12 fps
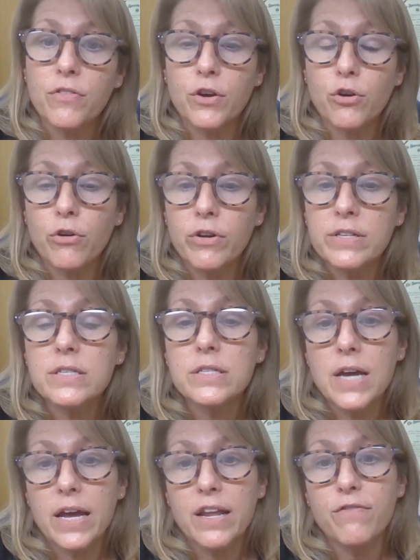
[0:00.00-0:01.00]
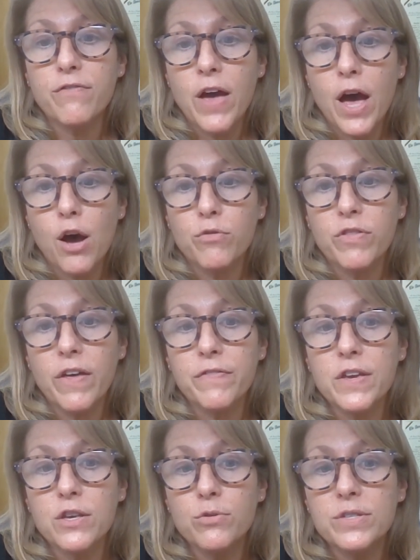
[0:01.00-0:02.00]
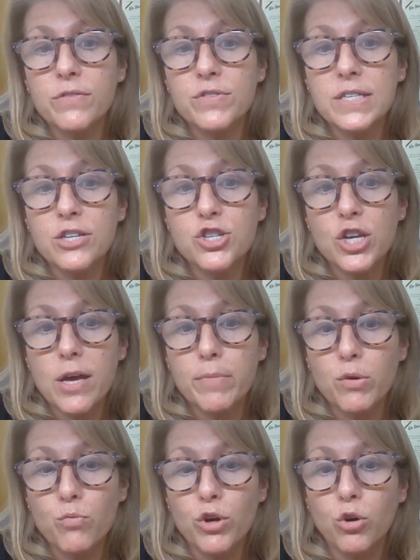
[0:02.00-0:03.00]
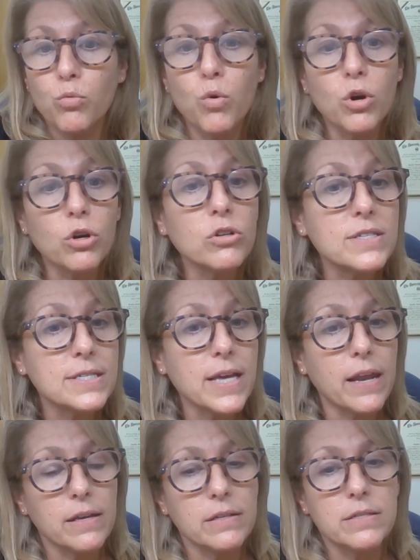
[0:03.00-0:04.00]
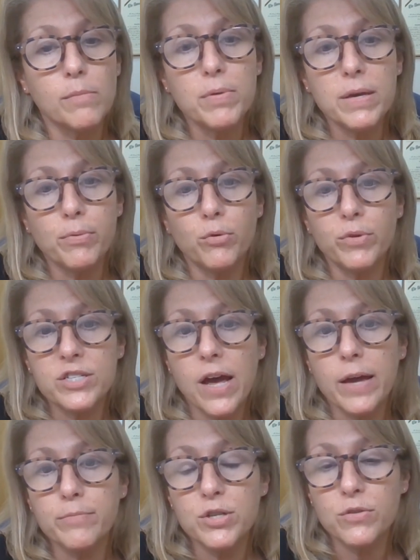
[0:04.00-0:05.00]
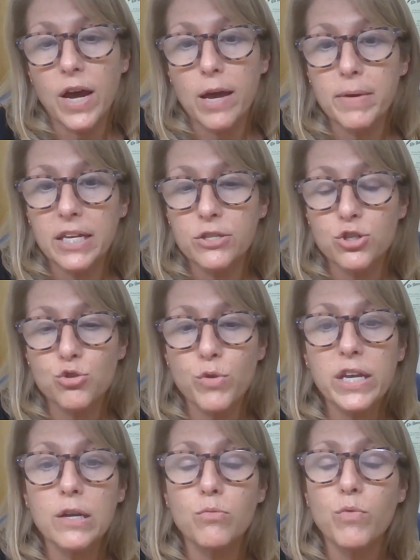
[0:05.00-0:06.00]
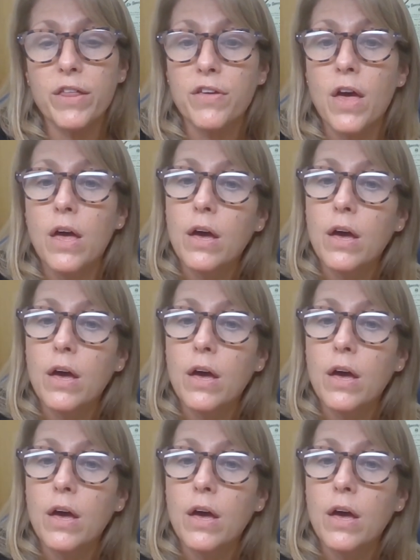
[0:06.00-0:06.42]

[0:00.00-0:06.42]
the current study found that the use of CGM in real-world settings in people with type 2 diabetes treated with